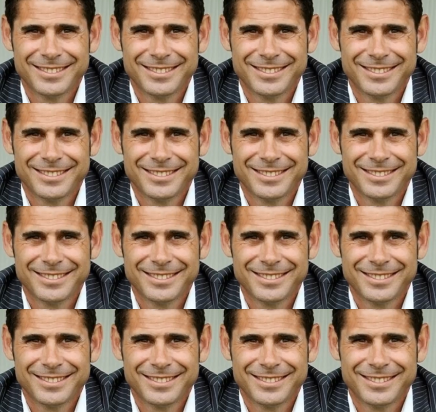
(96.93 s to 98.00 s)

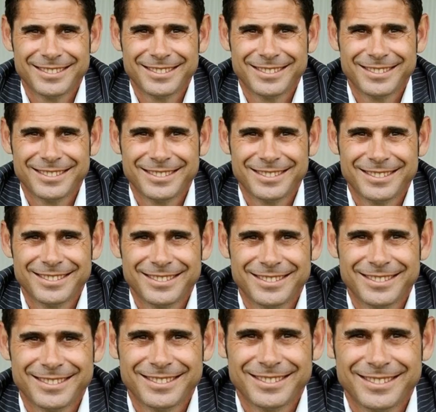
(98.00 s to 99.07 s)

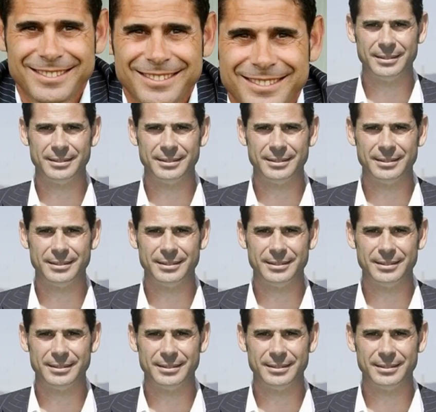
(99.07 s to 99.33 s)
[no speech]